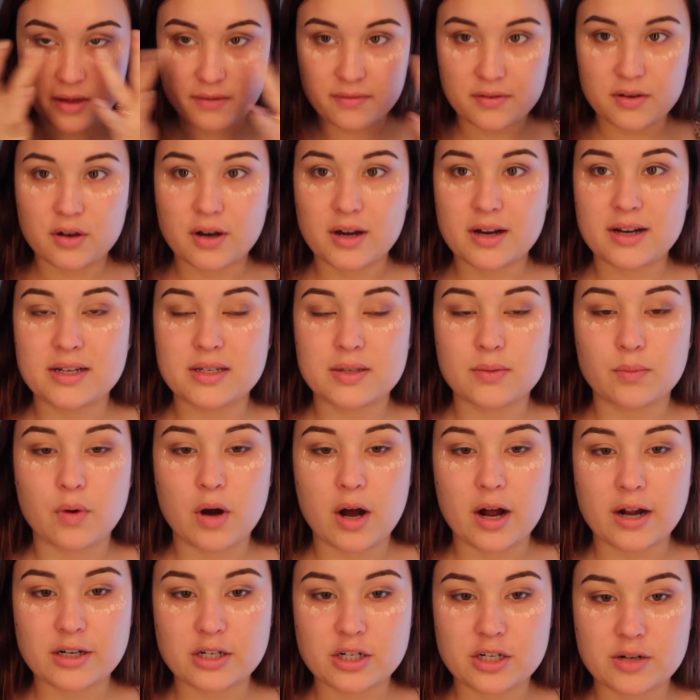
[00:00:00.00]
If you guys
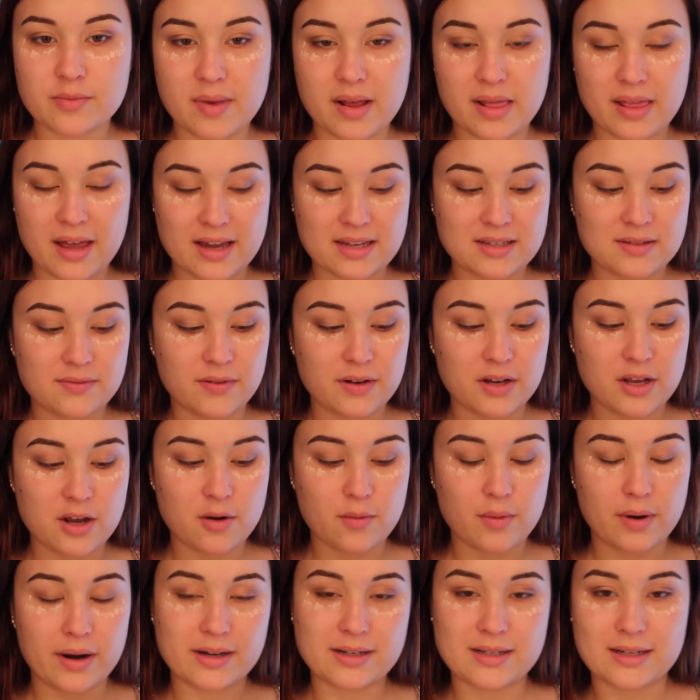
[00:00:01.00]
watched my last
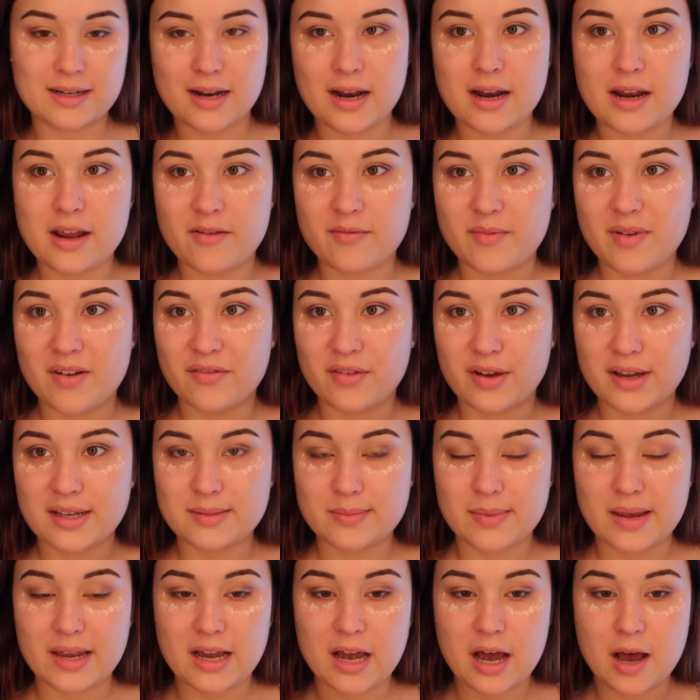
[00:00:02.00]
video where I did any of my
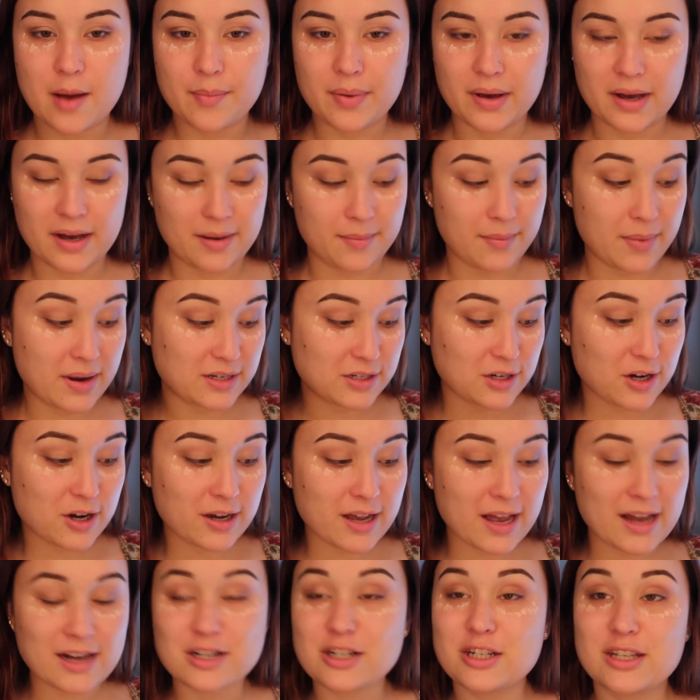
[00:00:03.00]
face makeup, my
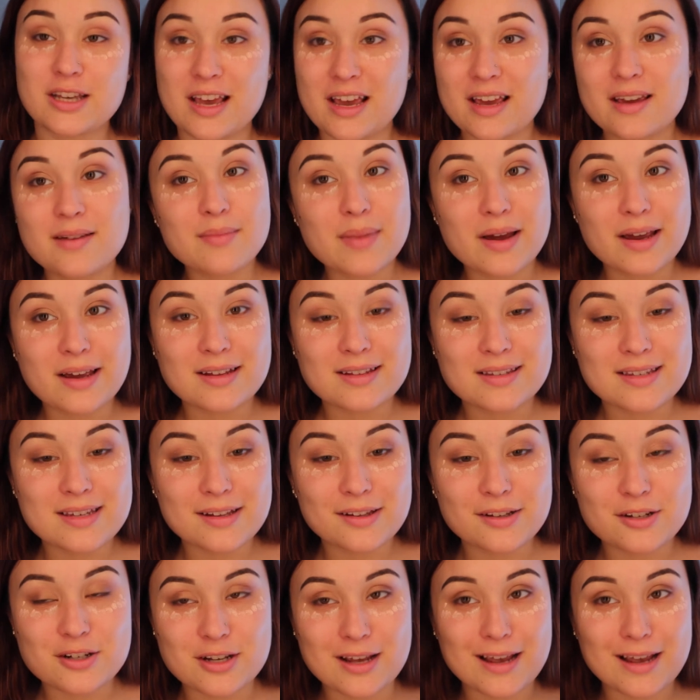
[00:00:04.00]
dog actually ate my concealer.